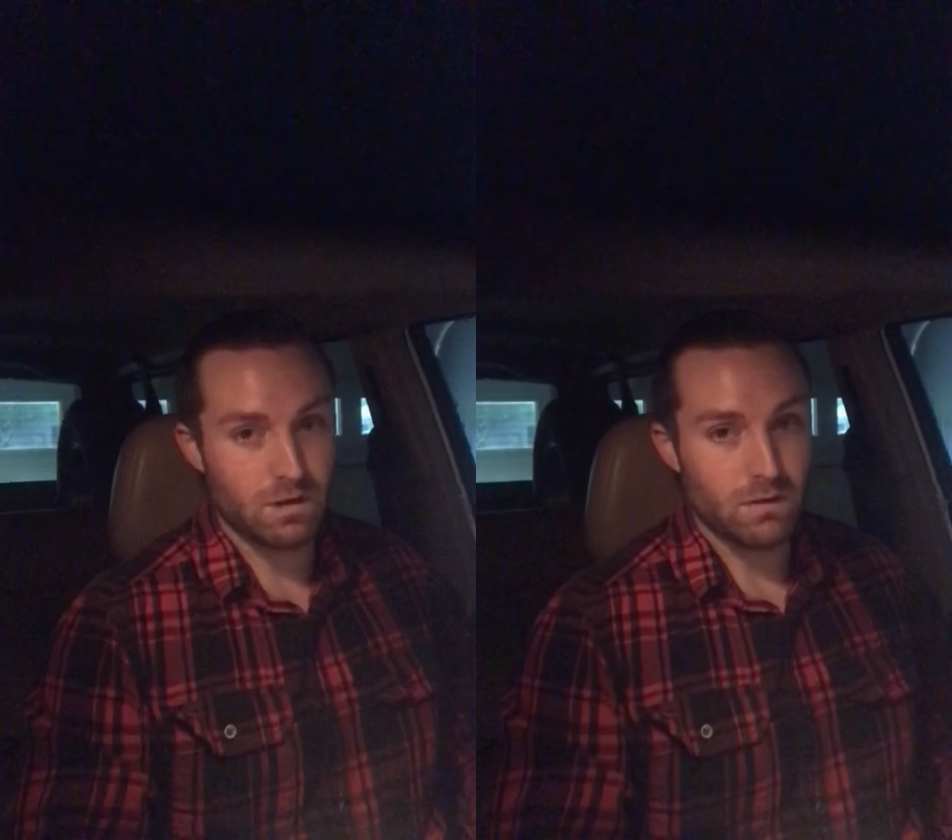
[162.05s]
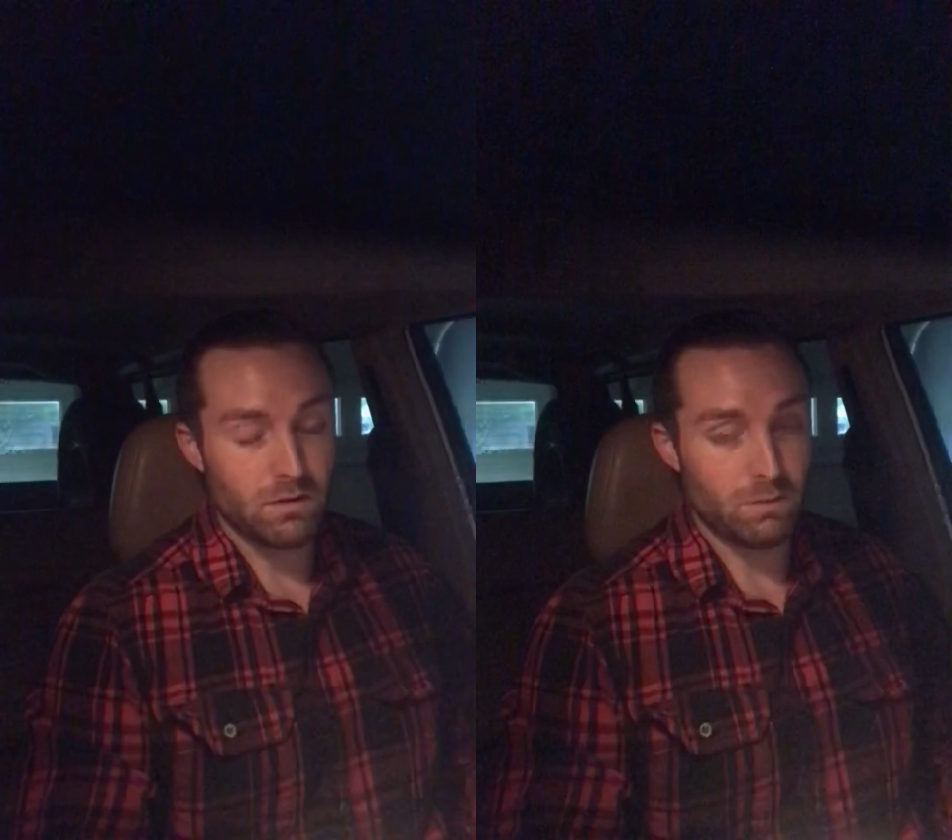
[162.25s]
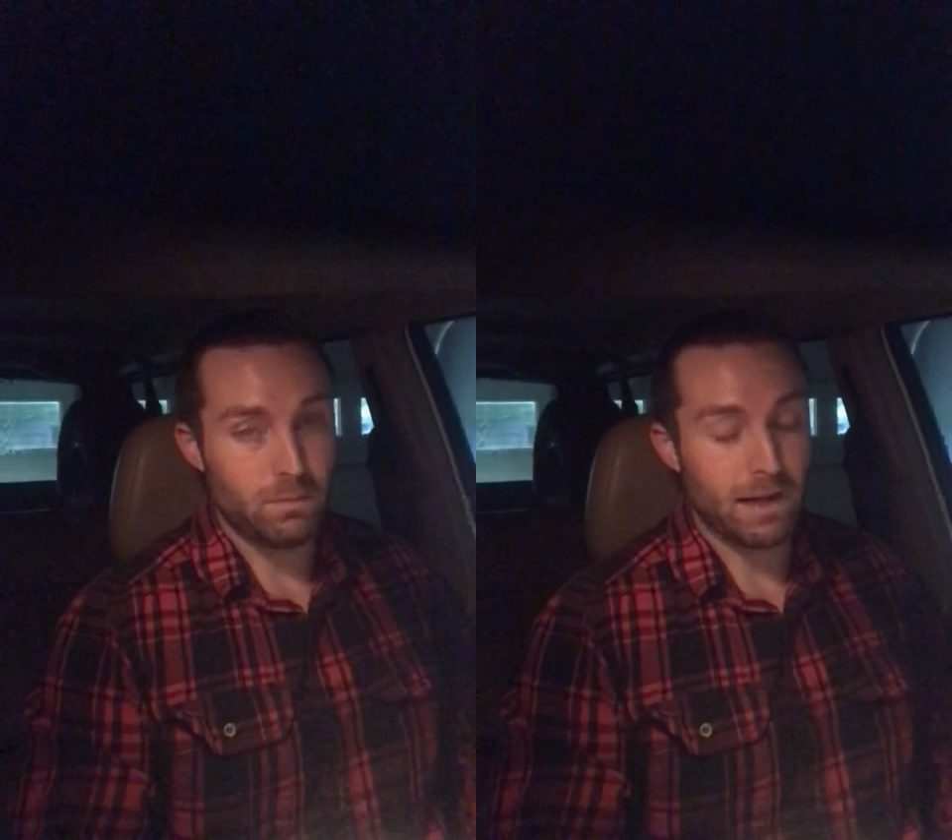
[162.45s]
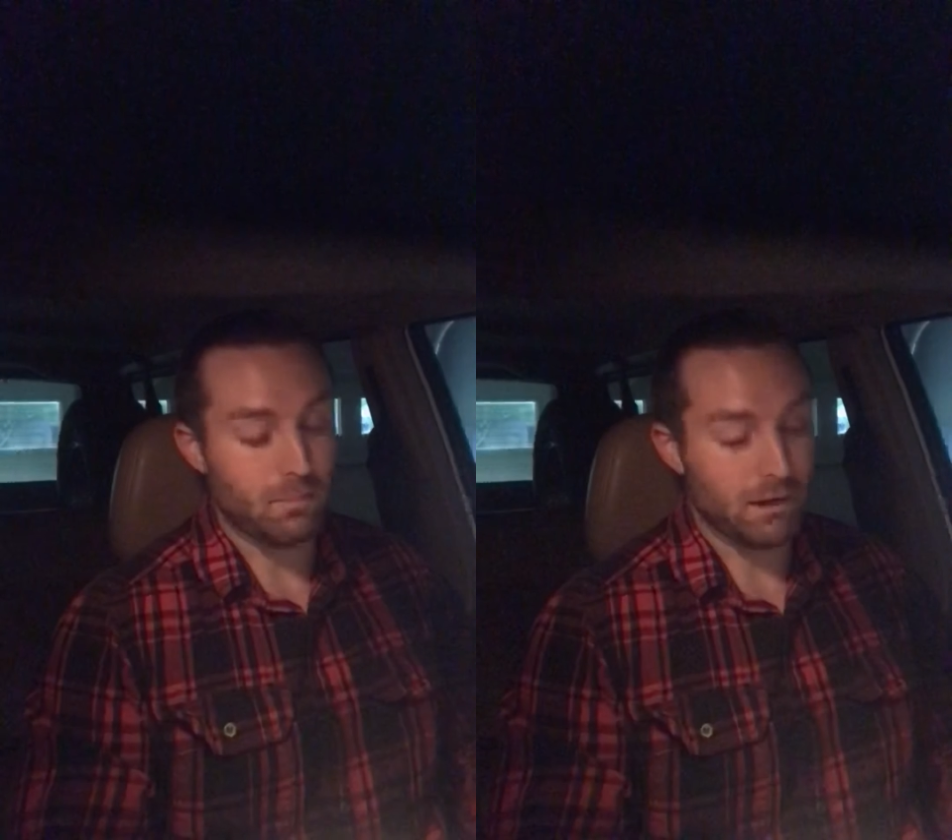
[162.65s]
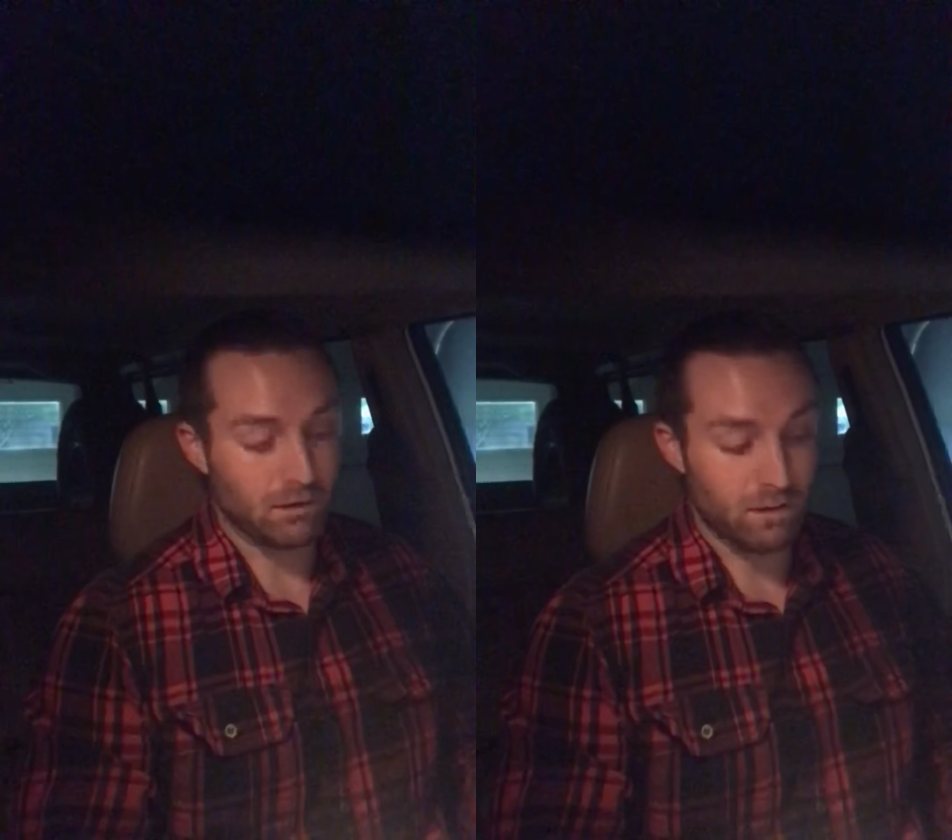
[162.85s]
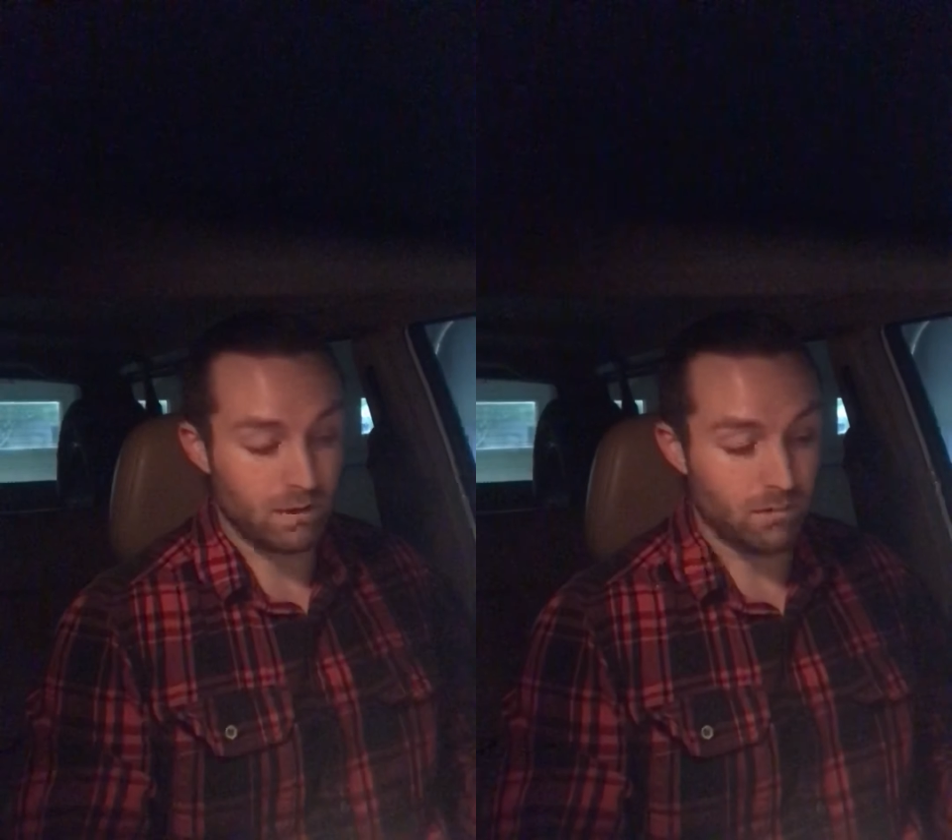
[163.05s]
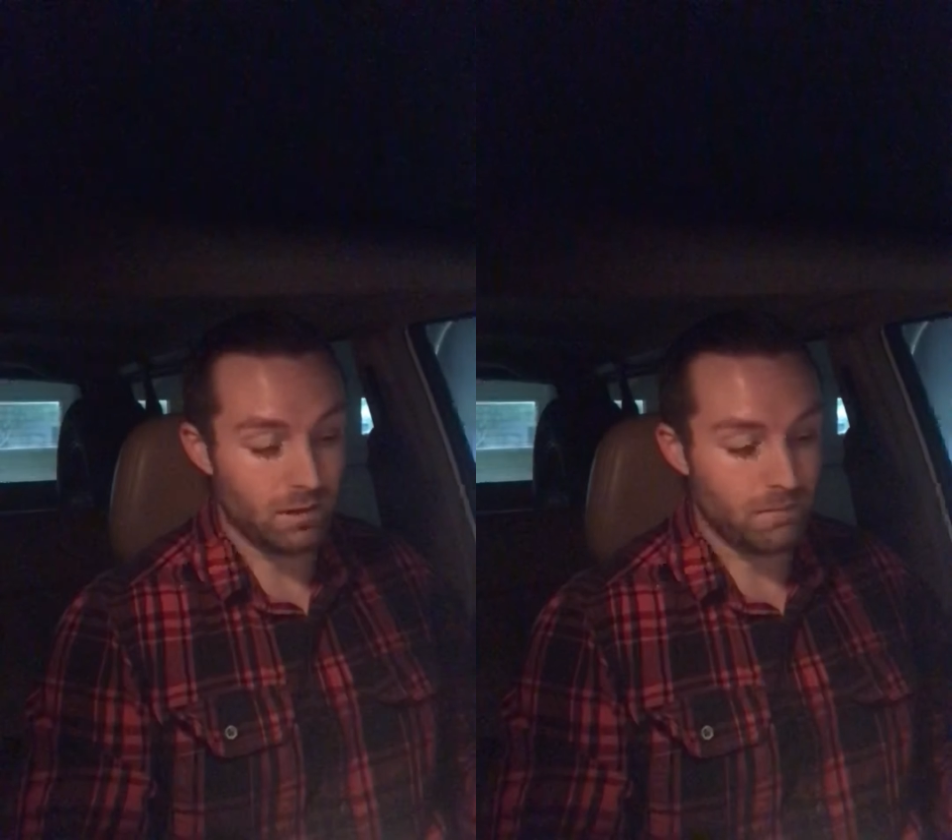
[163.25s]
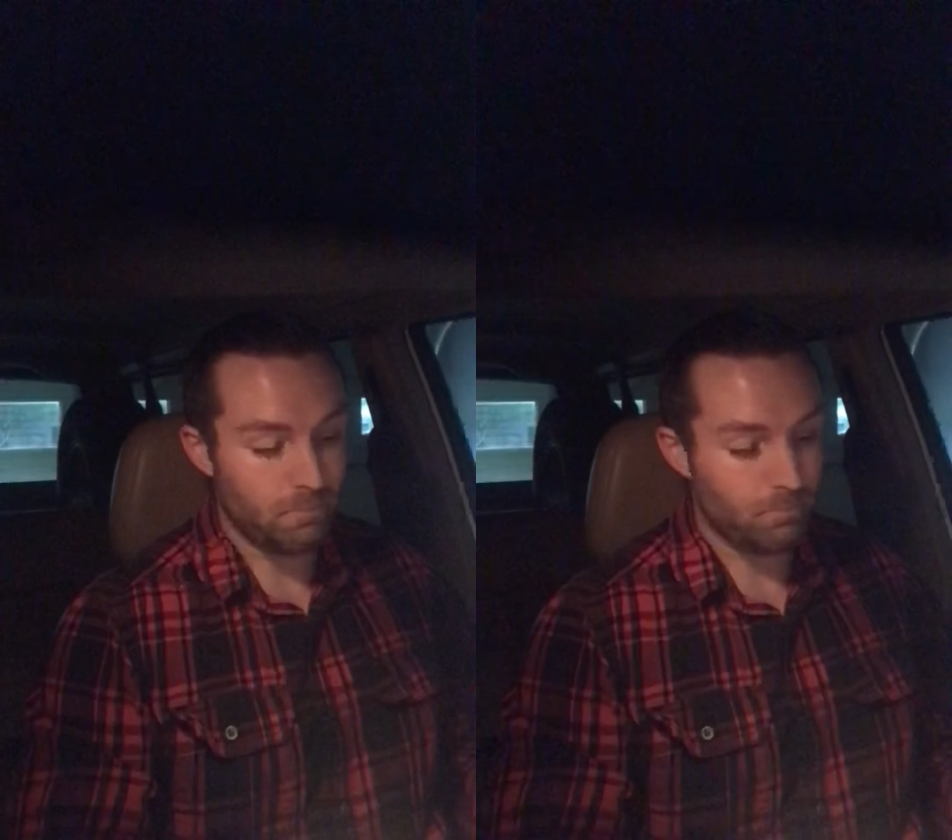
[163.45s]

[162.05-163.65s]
to back my claim up.